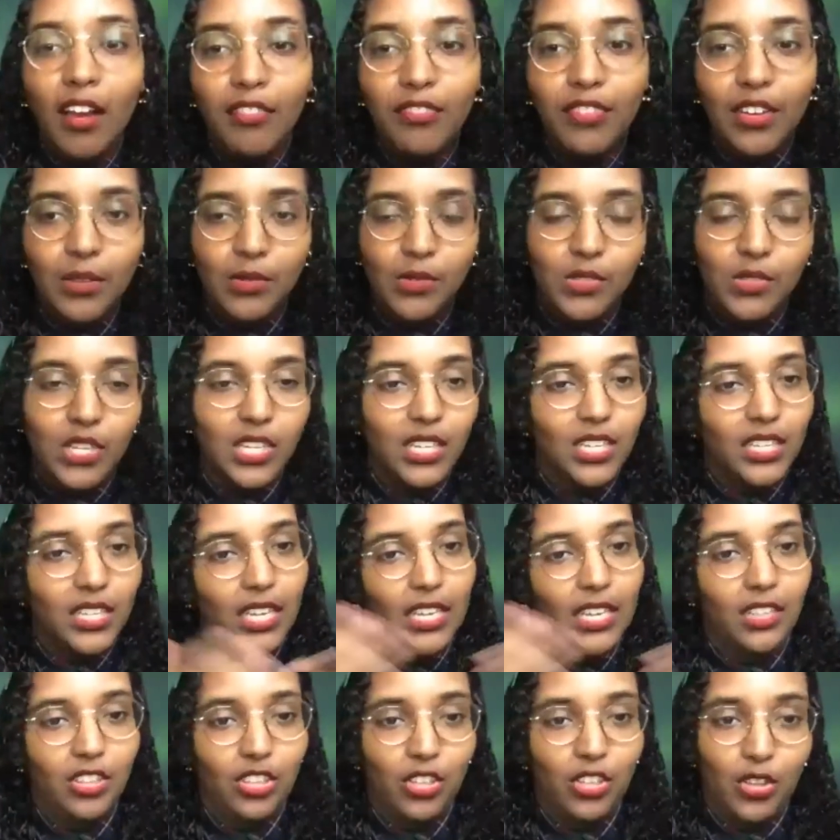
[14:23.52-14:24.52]
I was going to like
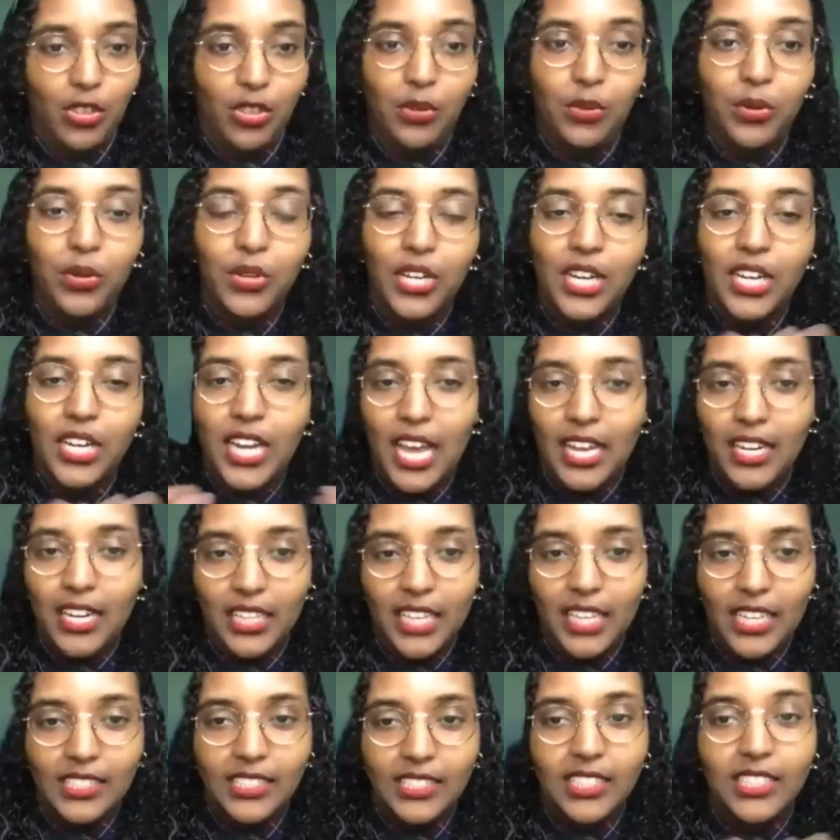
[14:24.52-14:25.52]
look through it and
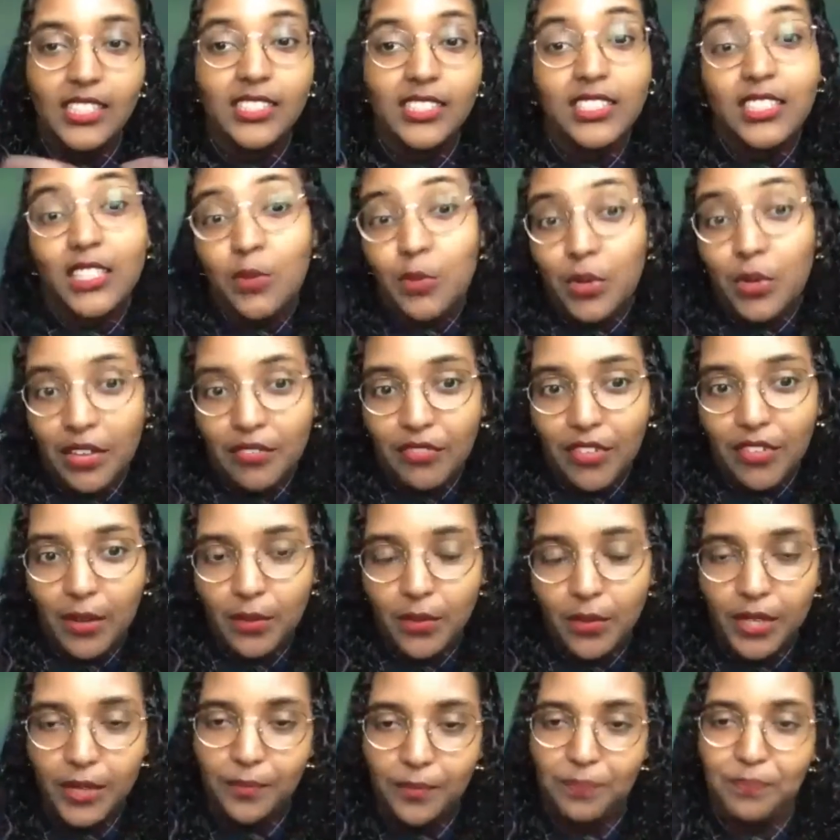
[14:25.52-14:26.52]
analyze it and see what I found.
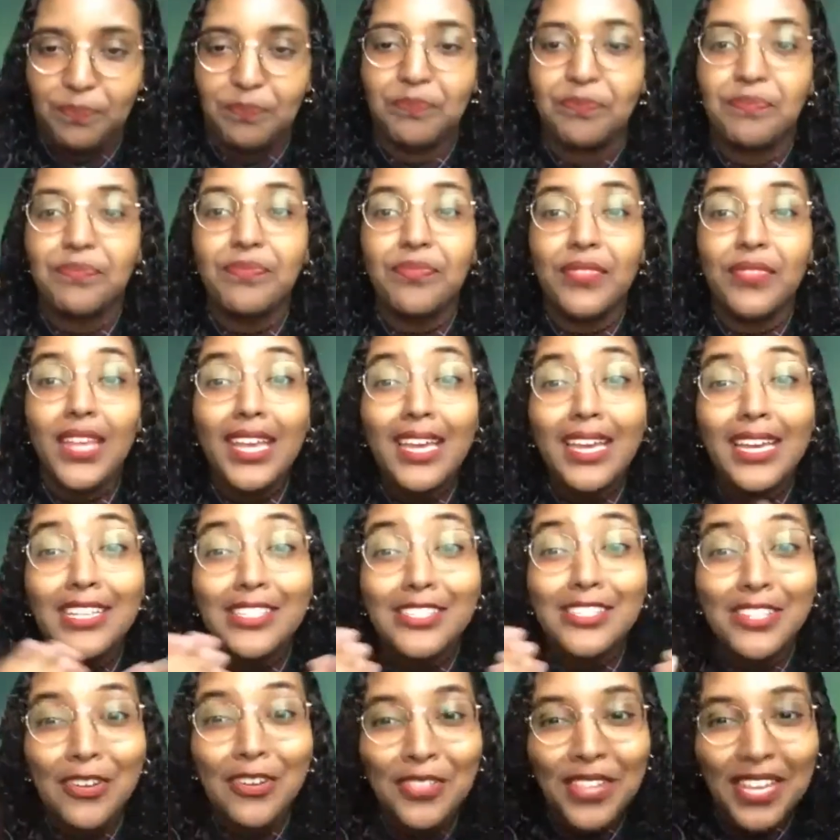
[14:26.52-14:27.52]
And
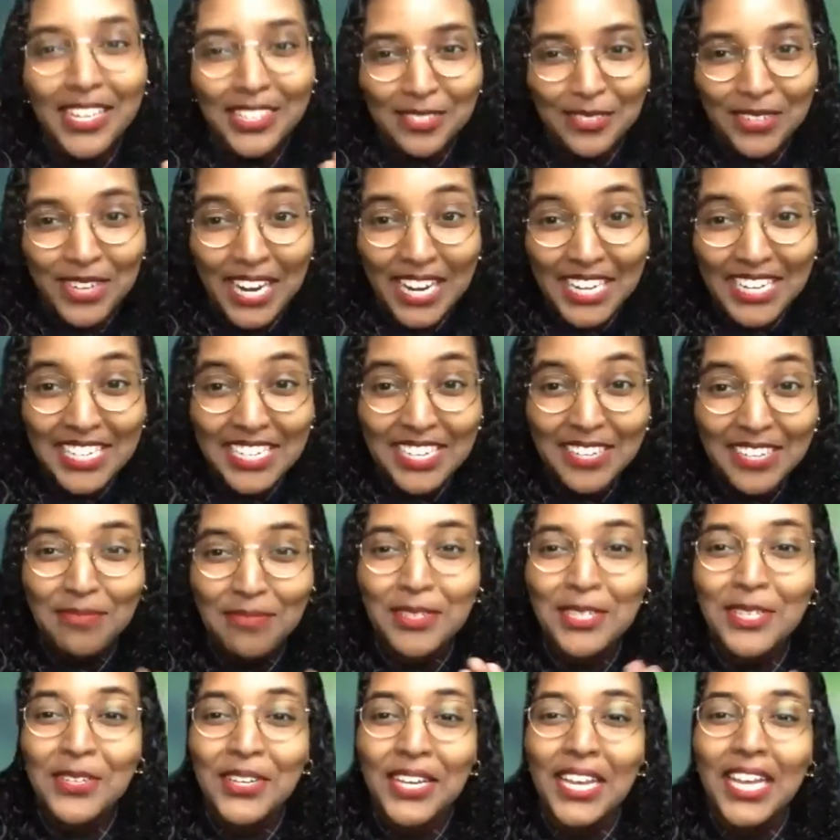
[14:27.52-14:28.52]
so that's what I ended up
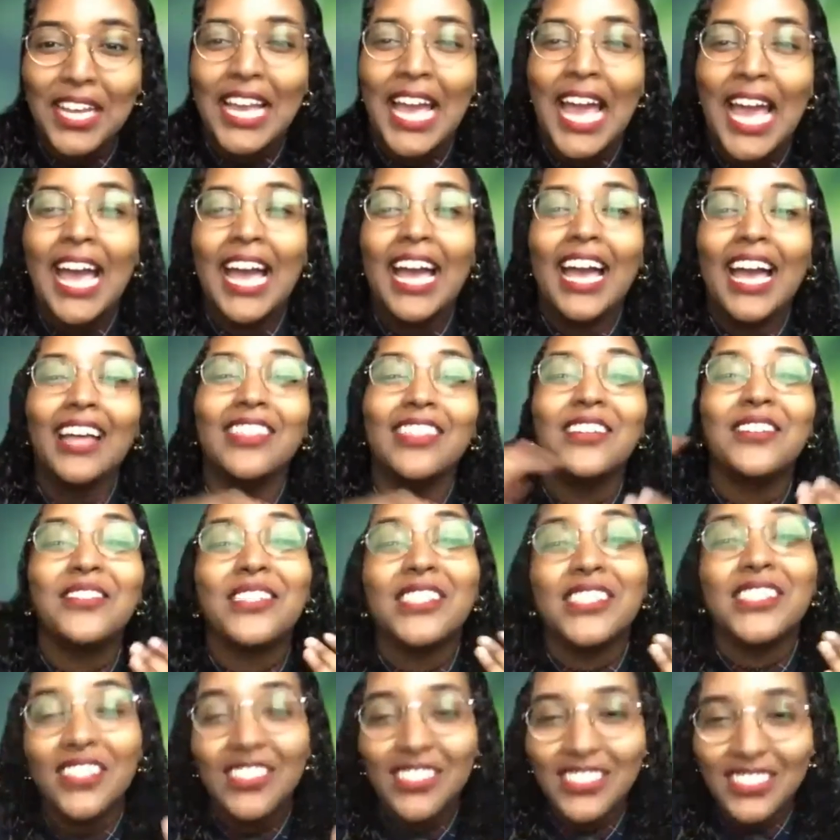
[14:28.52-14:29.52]
doing. And the
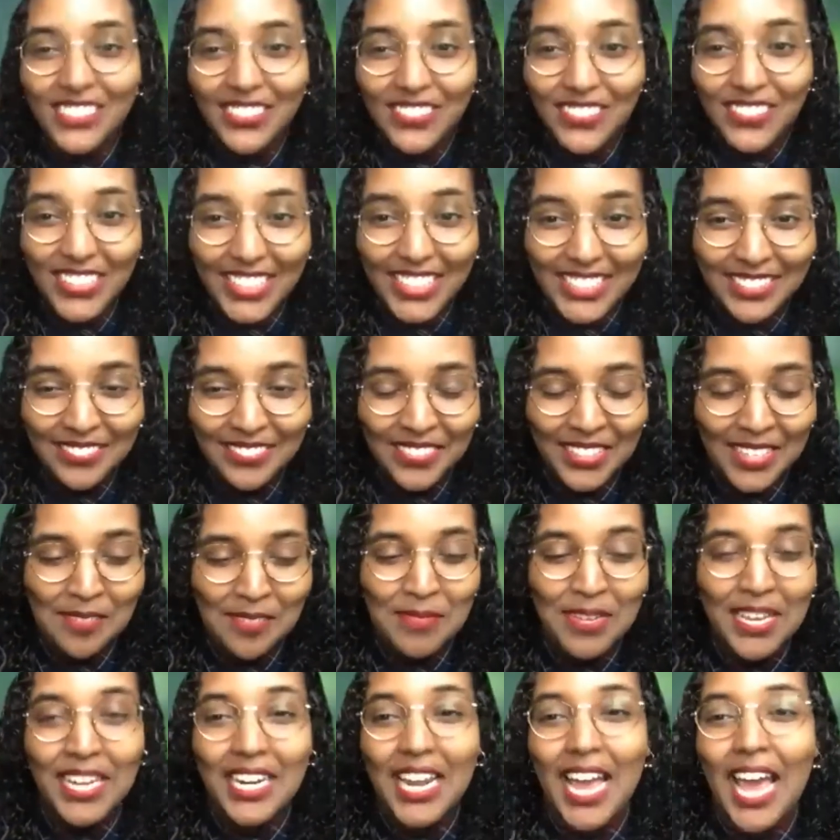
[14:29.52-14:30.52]
results of the
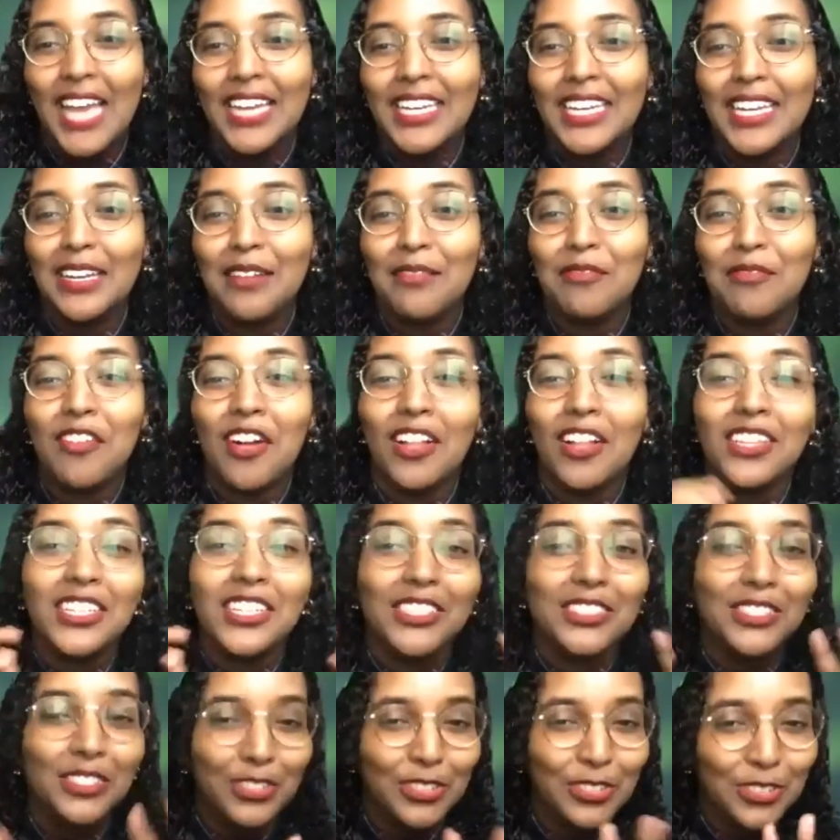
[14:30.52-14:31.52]
experiment ended up falling
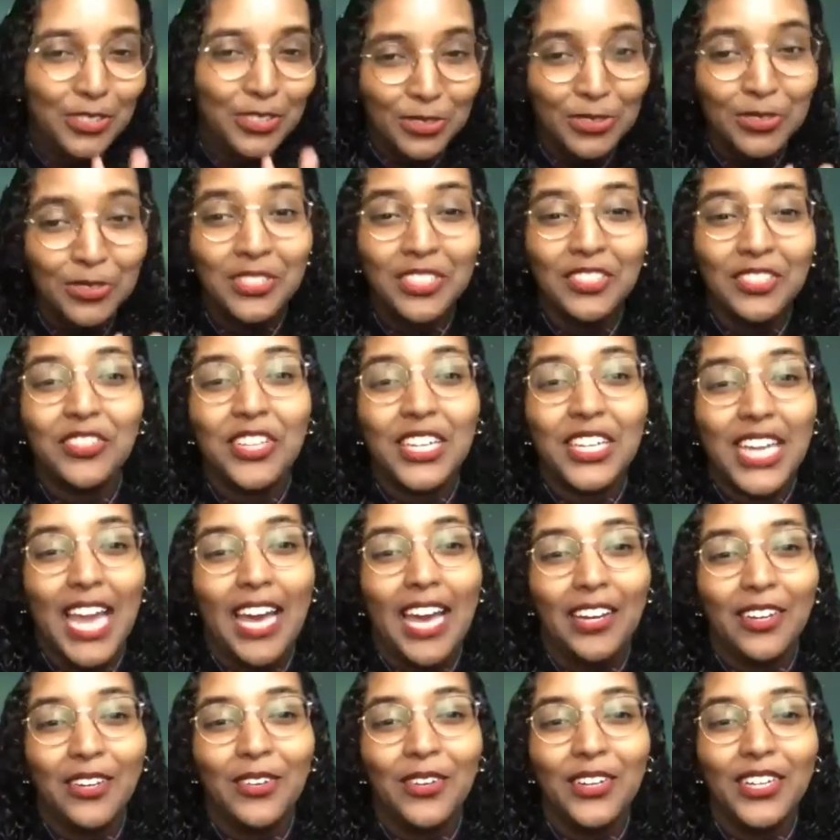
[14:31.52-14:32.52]
into two different
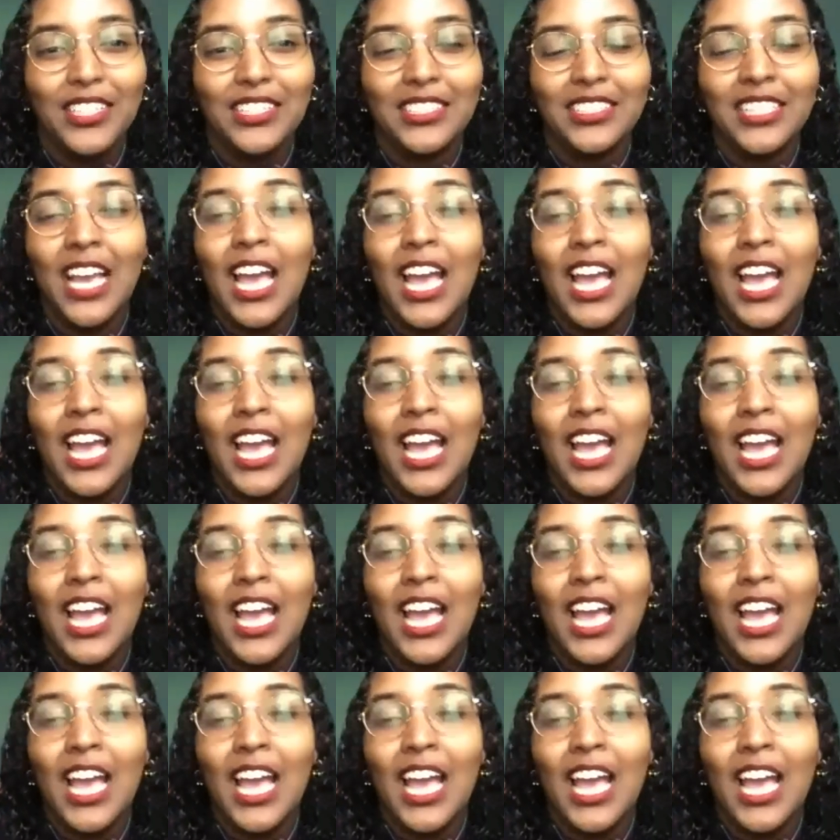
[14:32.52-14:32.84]
categories.